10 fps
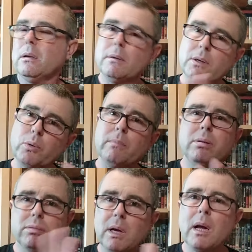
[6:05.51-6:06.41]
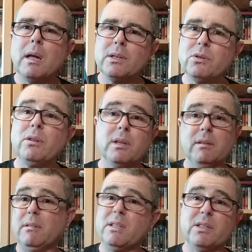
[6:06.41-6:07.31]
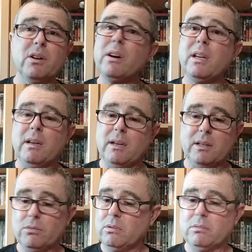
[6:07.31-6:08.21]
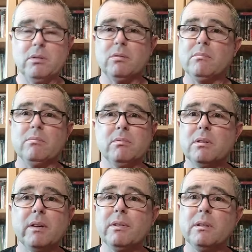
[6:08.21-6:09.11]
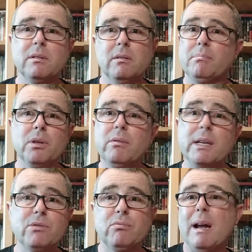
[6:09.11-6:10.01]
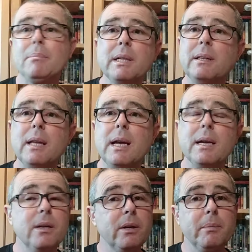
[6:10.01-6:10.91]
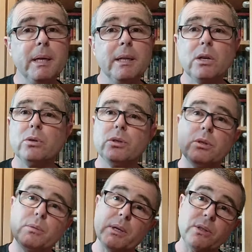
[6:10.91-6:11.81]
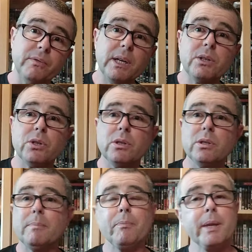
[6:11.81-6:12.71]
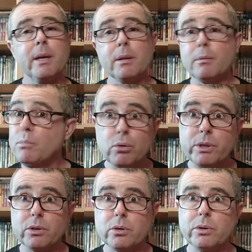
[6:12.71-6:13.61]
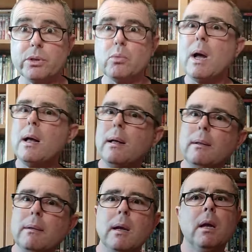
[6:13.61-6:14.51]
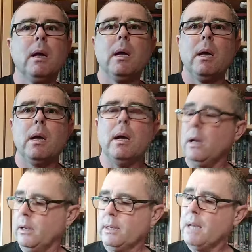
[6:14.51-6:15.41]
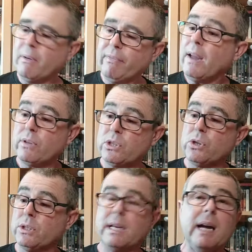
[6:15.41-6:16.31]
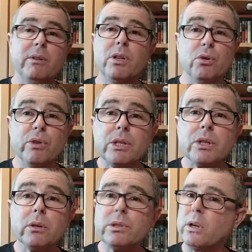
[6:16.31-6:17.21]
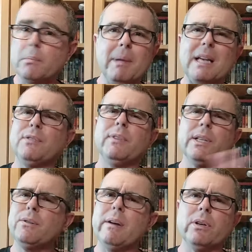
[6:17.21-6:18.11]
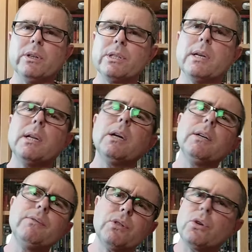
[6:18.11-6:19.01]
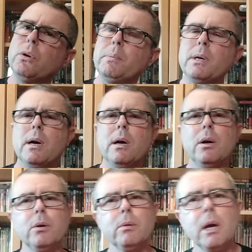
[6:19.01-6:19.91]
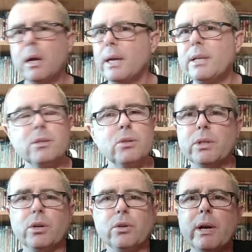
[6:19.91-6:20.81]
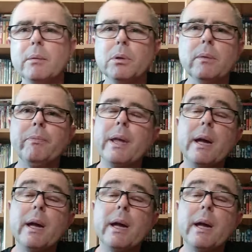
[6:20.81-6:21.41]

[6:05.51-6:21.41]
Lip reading: There's nothing inside it. They're all just Blu-rays rammed in there, you know what I mean? They could do special features. The music's good as well. My favourite's Dirty Harry, the original. It's got the best villain you're ever going to see in your life. Scorpio is just incredible.